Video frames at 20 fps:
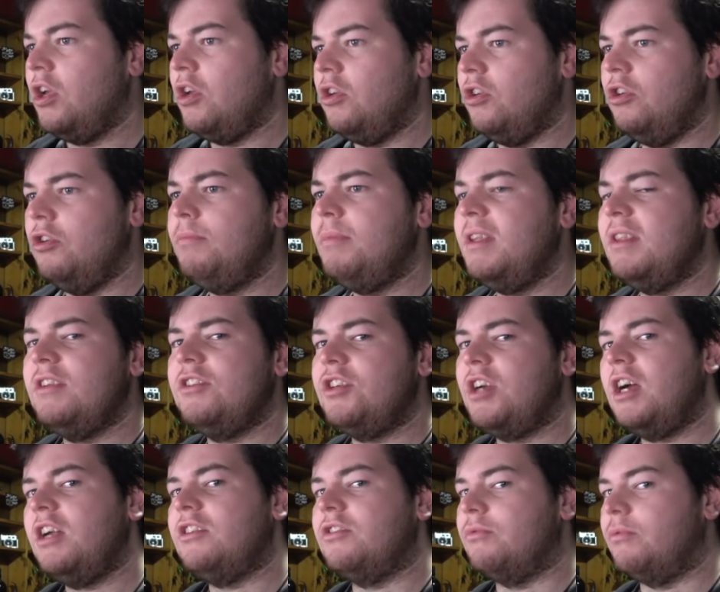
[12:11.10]
you be the
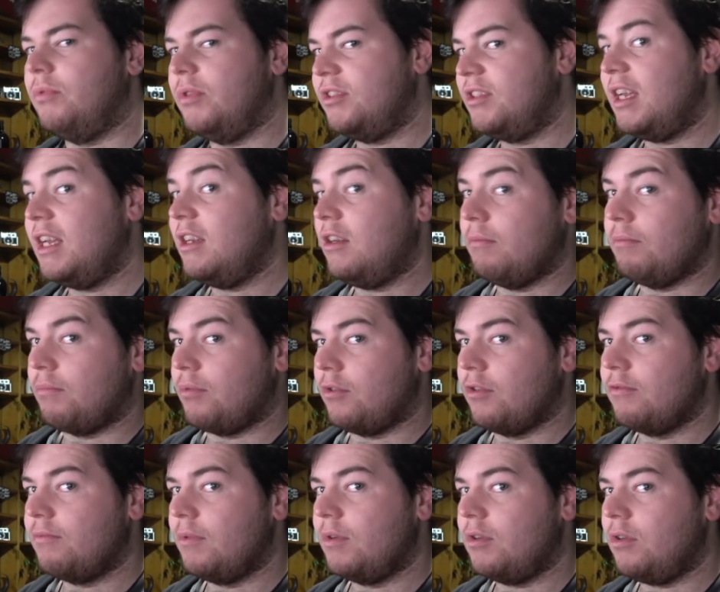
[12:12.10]
judge. Was that an
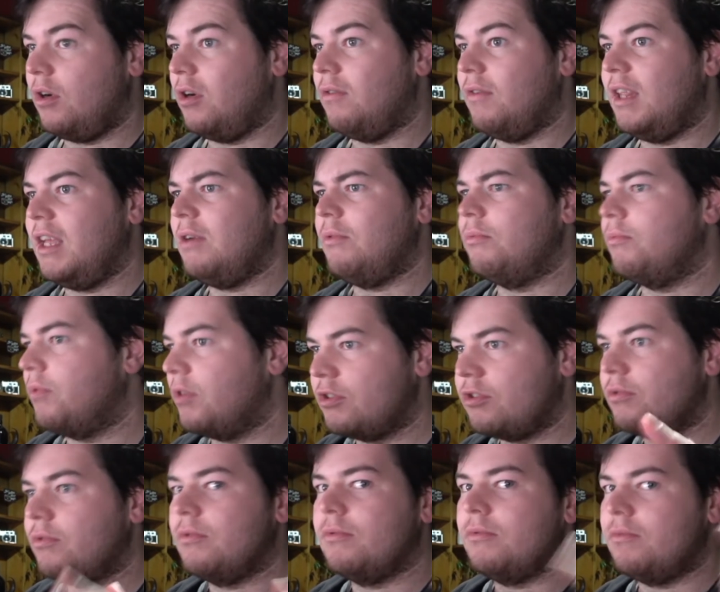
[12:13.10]
improvement over that? What
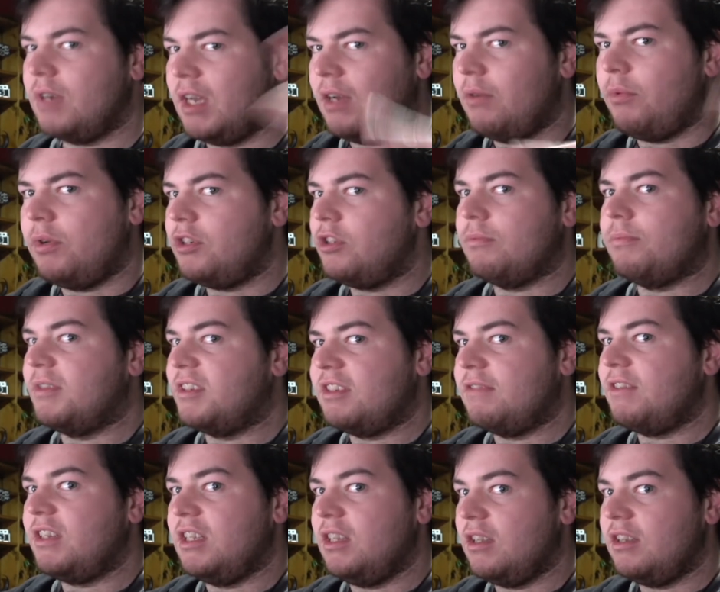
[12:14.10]
you're now, what you're
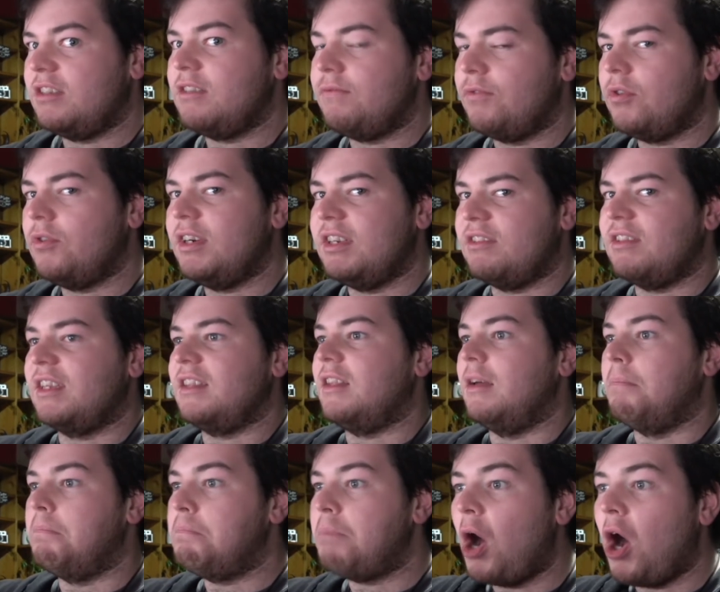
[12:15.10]
specifically listening for is like the
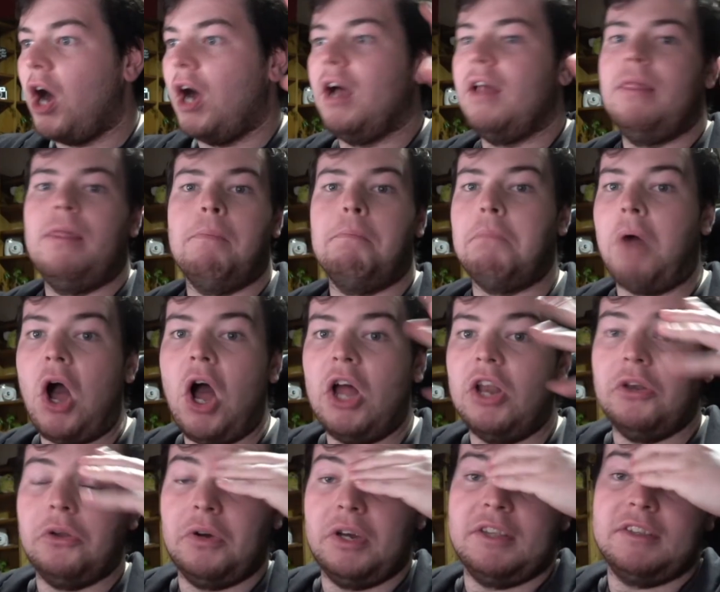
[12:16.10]
puh, the puh
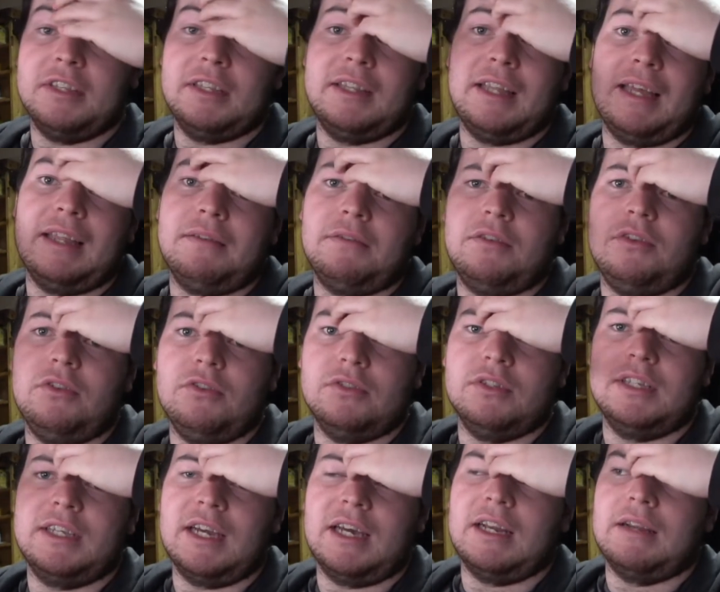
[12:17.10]
noise, and that
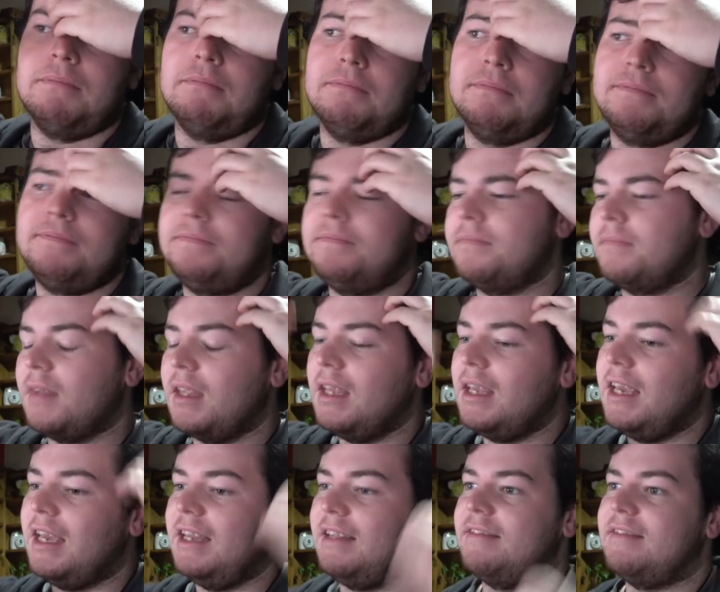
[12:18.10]
usually kind of
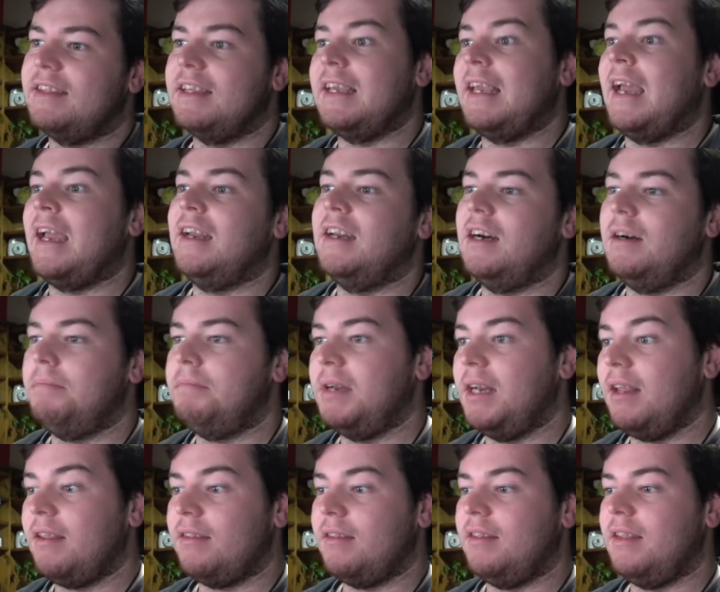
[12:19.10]
hits the gain up. But
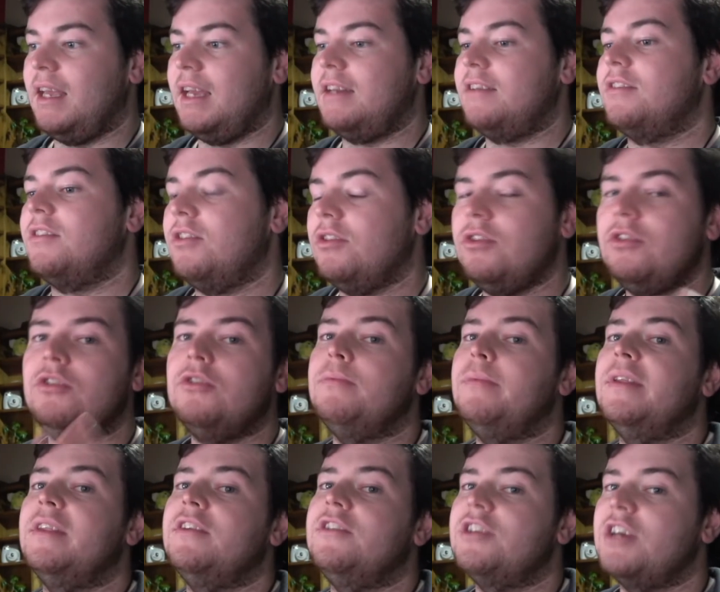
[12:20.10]
other than that, you
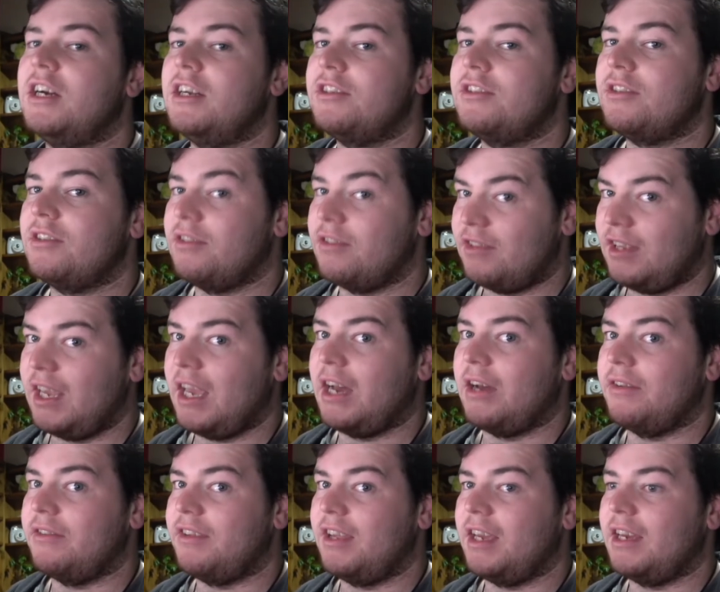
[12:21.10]
be the judge and see how
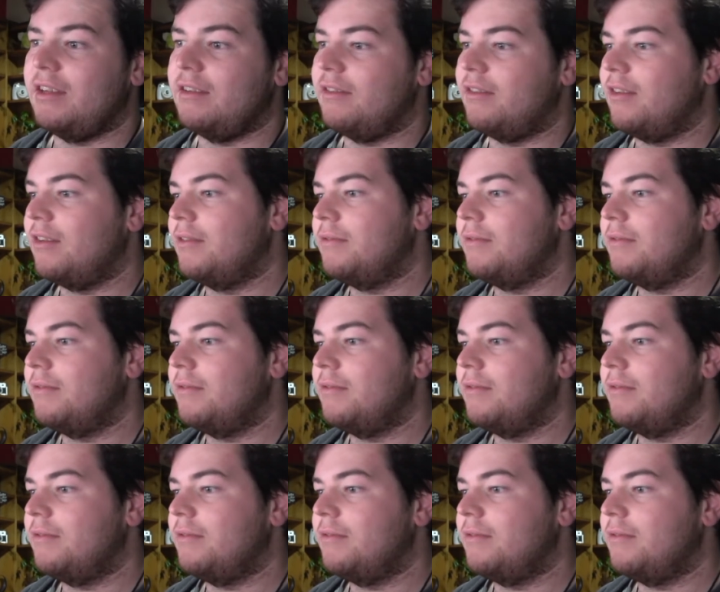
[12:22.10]
it sounds.